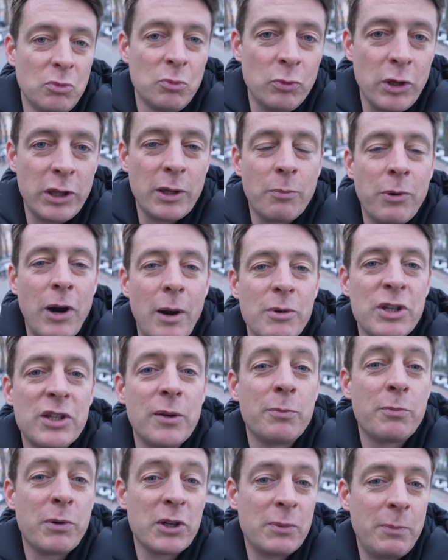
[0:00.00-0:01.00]
with the promise
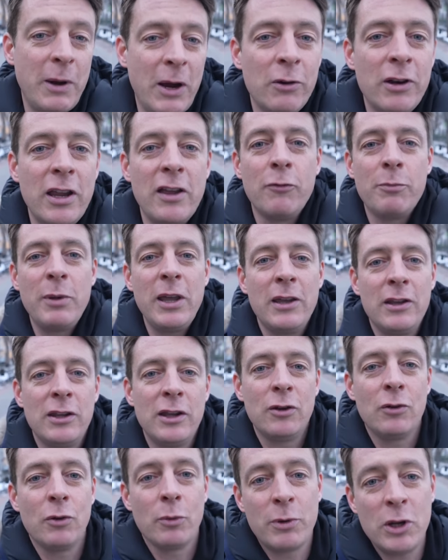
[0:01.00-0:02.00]
of prosperity, of being in
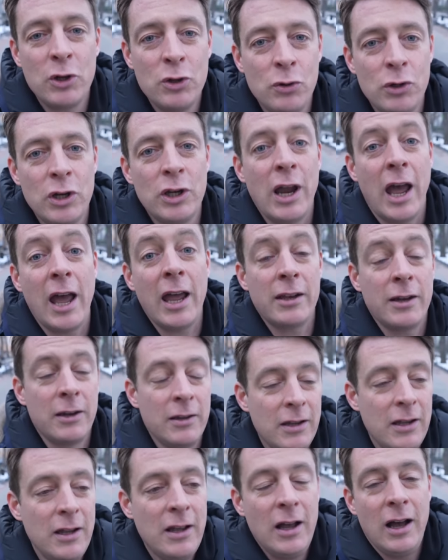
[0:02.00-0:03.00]
the European Union, and
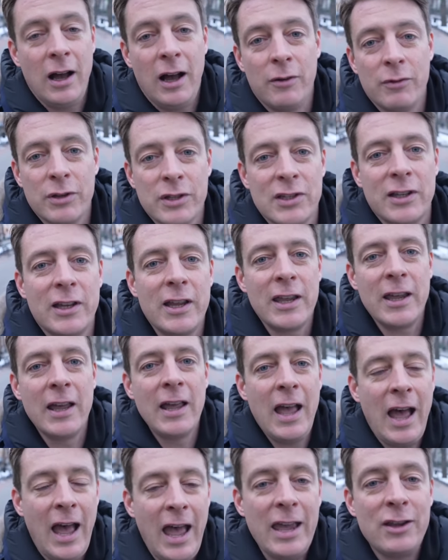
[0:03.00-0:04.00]
obviously
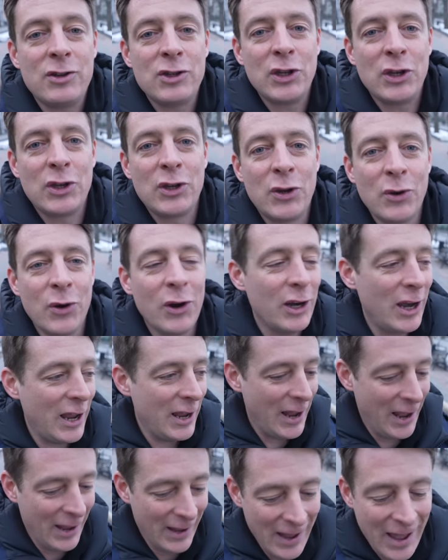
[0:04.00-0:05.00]
a
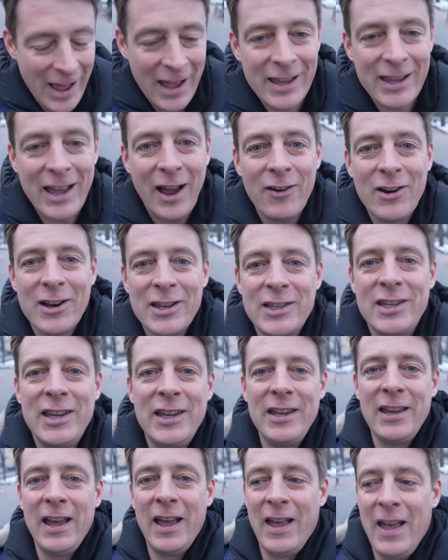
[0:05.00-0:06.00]
security
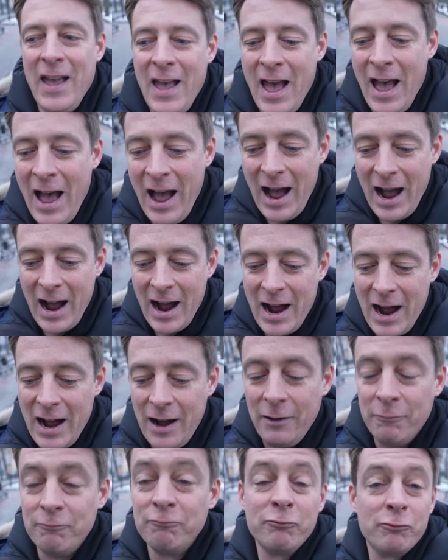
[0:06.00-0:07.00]
guarantee
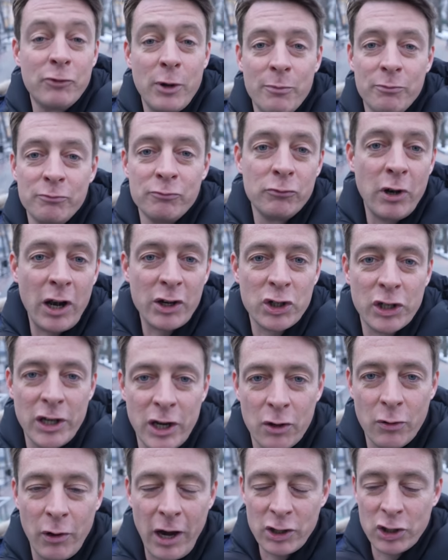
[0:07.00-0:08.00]
from Russian
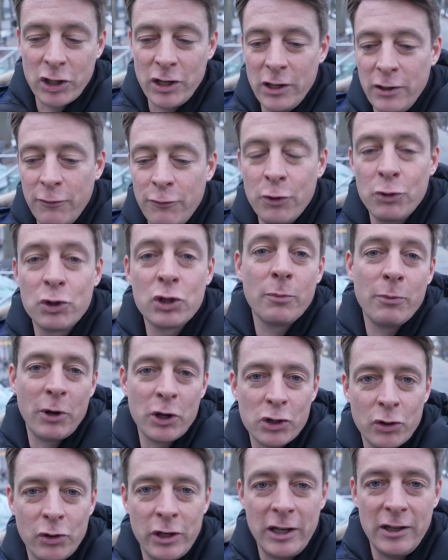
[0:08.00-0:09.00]
aggression in the future by
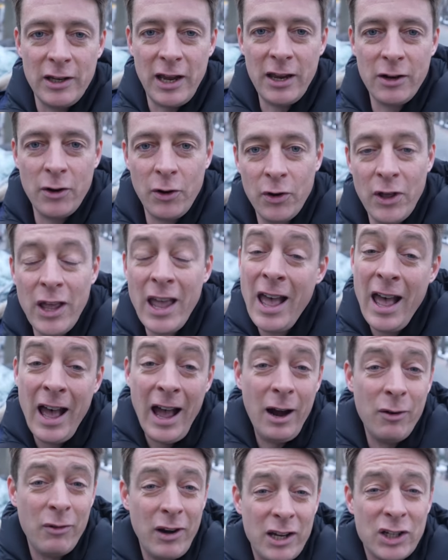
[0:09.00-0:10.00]
joining NATO.
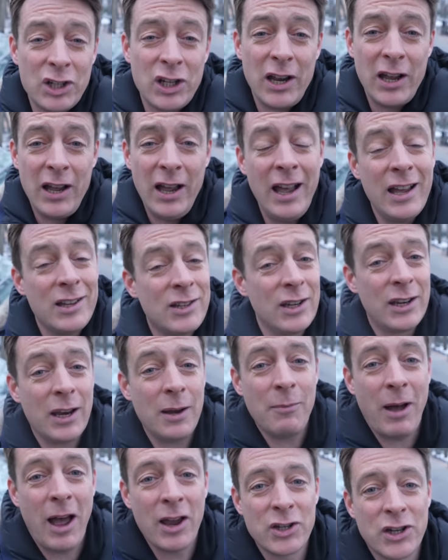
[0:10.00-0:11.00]
And Russia, as you can
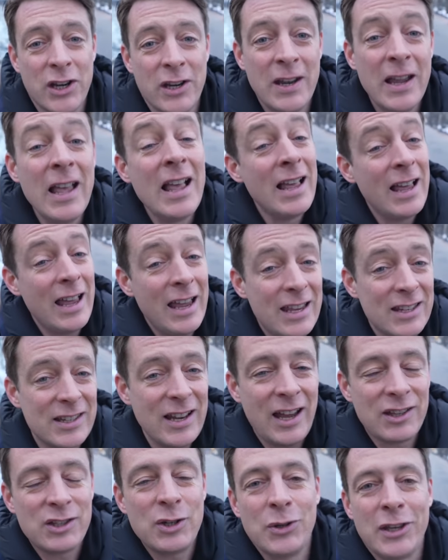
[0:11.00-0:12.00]
imagine, is
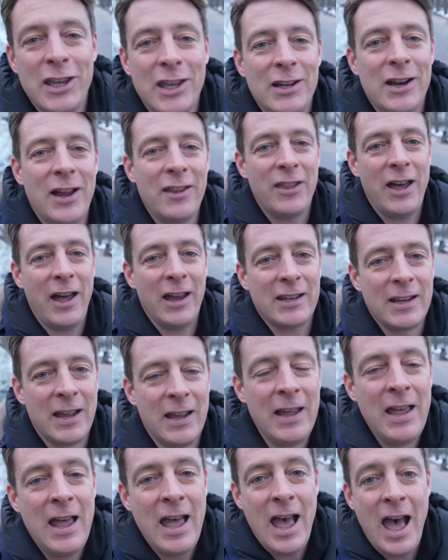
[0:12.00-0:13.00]
not too keen on that,
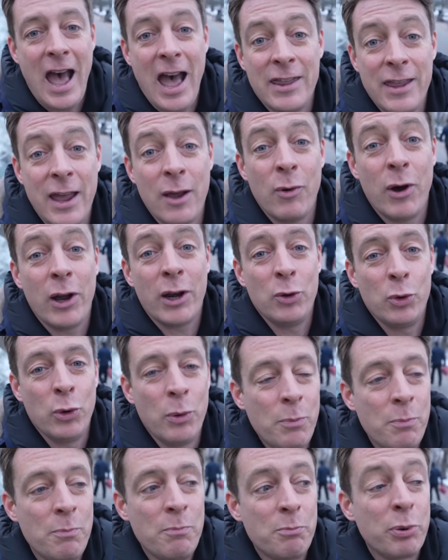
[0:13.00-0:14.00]
and they want to
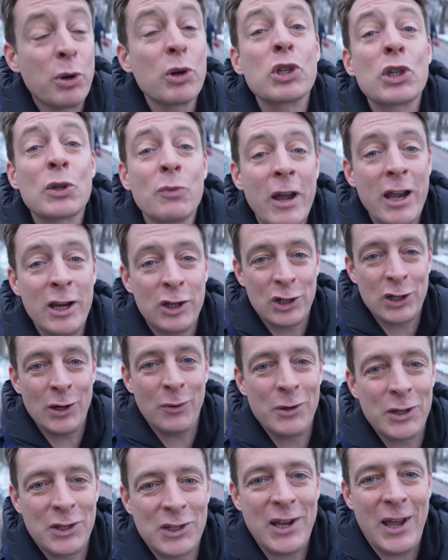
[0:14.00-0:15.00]
persuade, shall
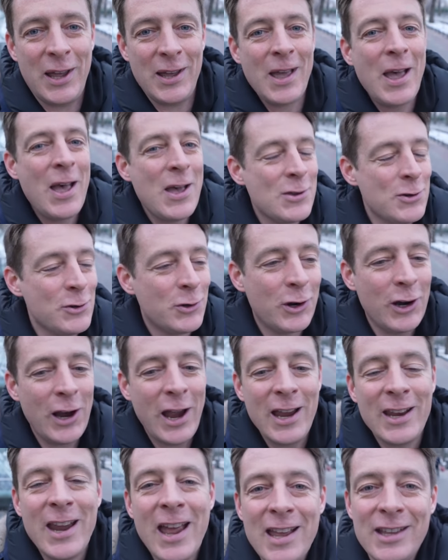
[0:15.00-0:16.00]
we say,
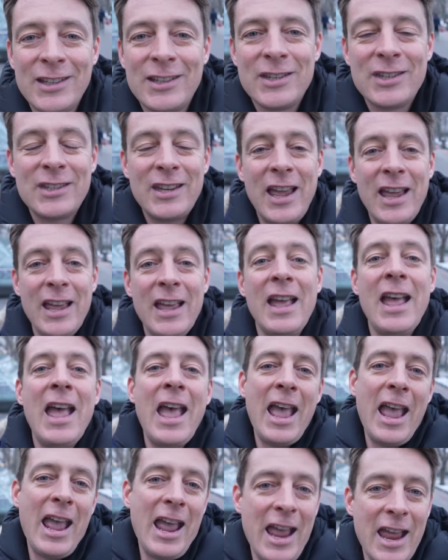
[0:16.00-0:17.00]
Ukraine to stay
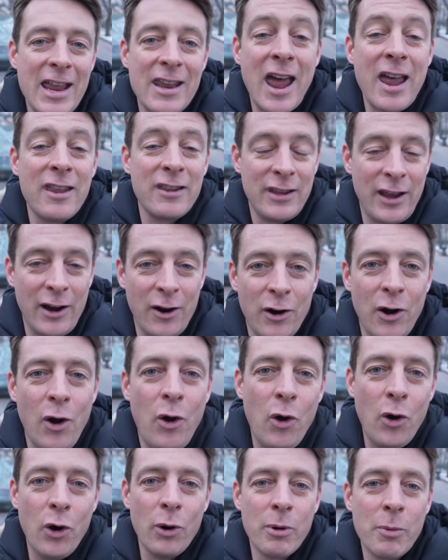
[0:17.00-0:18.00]
in their
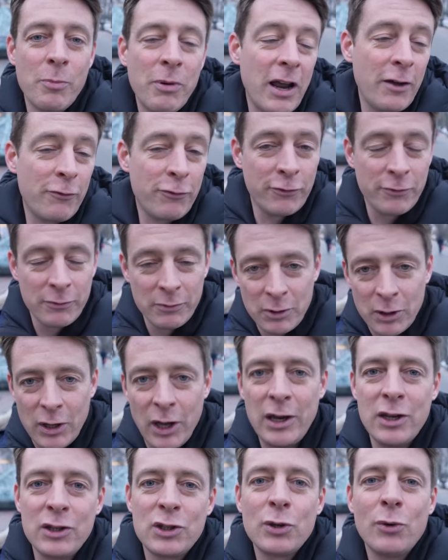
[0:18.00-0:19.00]
orbit. But I've
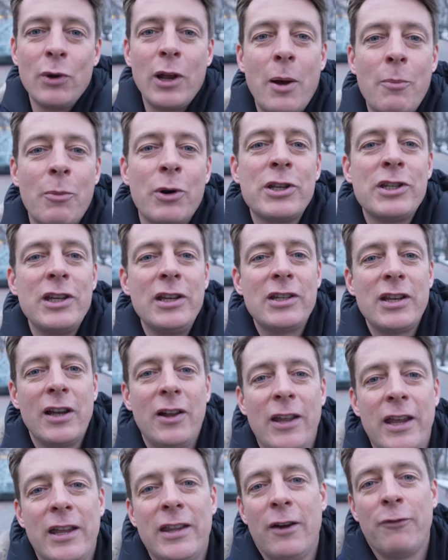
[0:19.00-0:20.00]
gone into a lot more
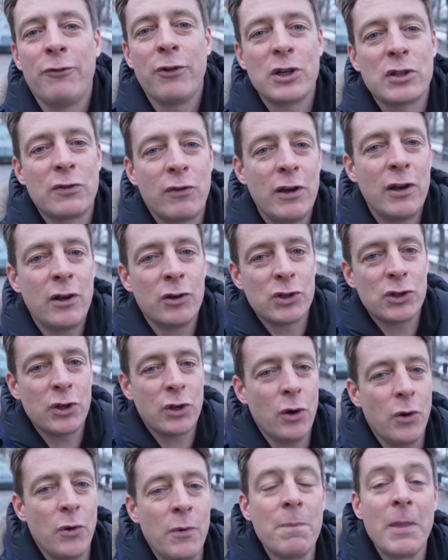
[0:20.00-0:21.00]
detail in that first video, so
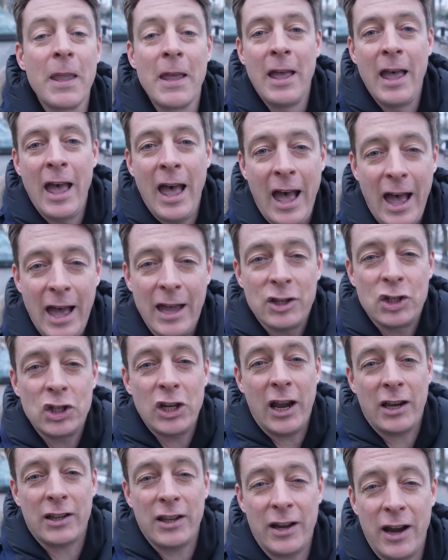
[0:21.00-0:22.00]
go and
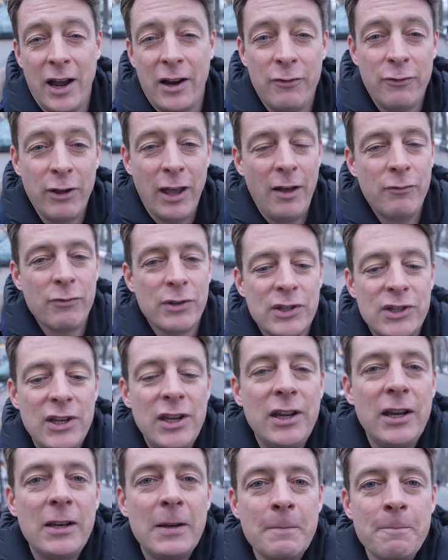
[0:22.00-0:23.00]
check that out if you haven't
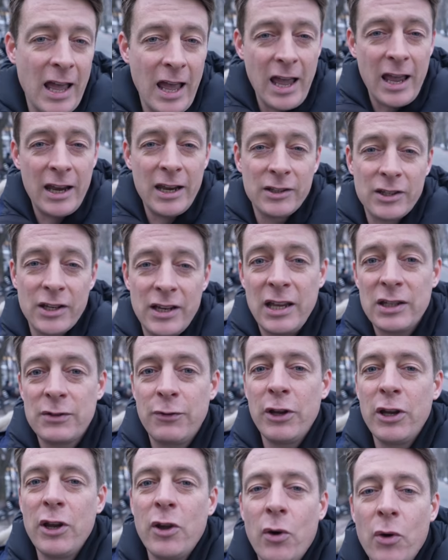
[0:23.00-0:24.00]
seen it. And in today's
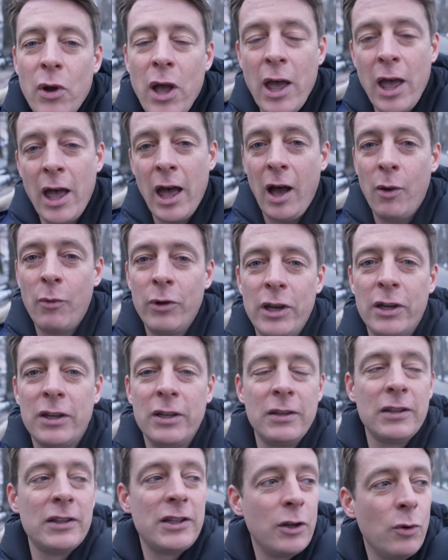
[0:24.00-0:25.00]
video, I want to
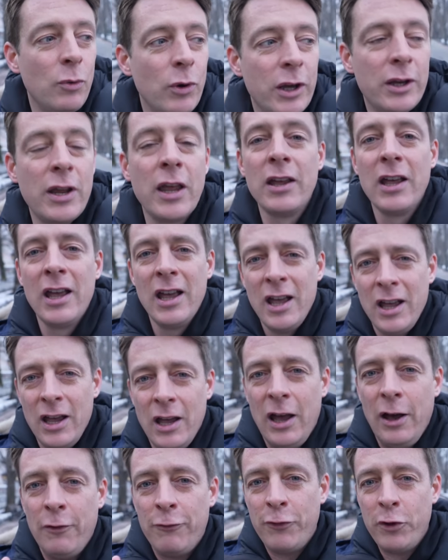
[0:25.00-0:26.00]
deal with
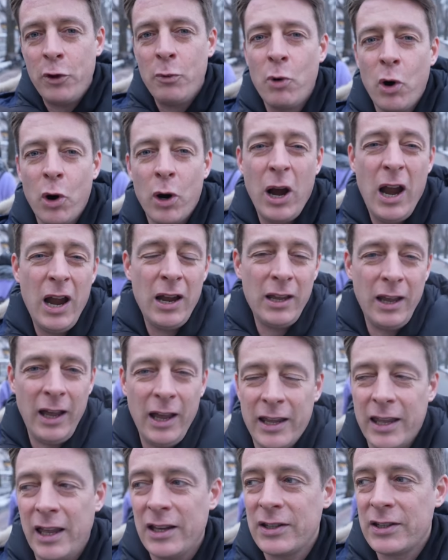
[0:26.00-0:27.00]
a few more,
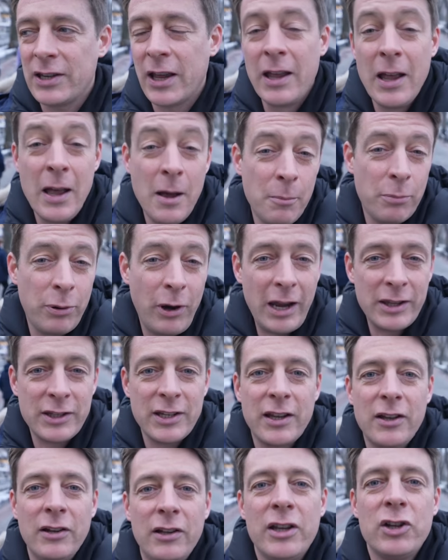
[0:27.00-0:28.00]
I guess,
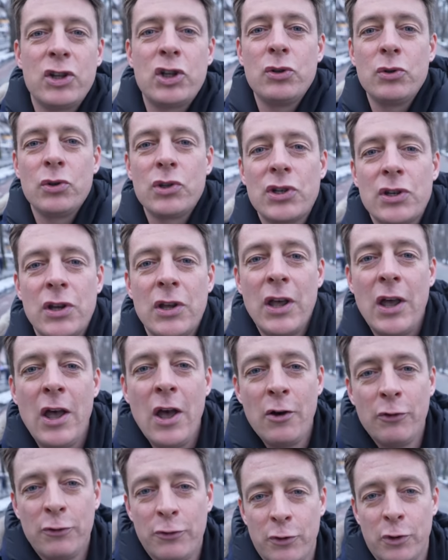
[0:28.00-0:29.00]
practical issues
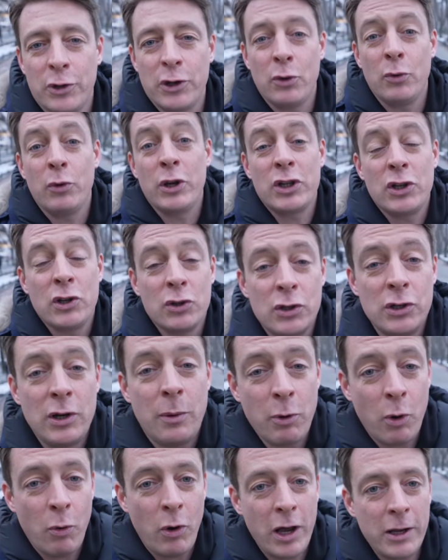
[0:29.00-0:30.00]
for you, which is,
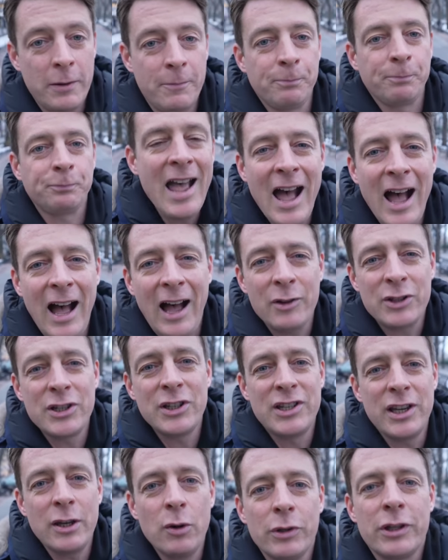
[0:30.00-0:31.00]
number one, how to
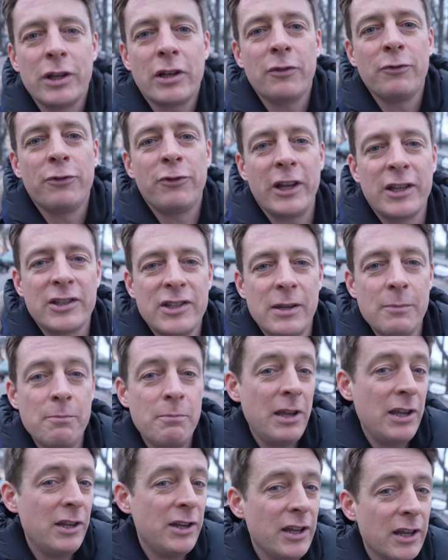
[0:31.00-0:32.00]
deal with the conflicting
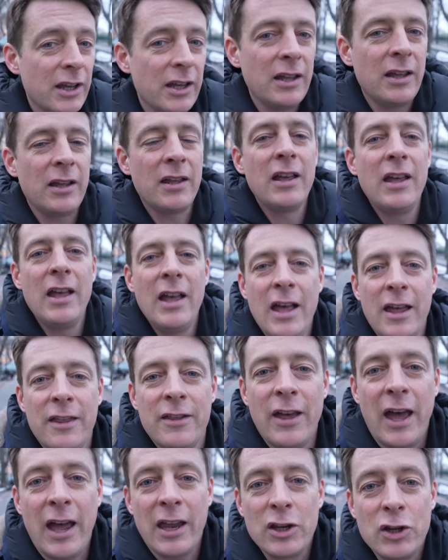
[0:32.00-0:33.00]
media
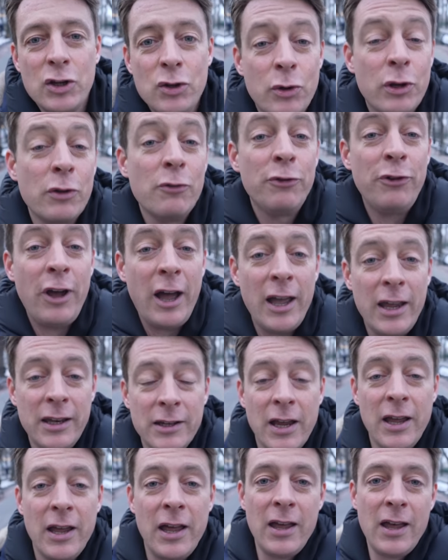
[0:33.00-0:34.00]
that you can find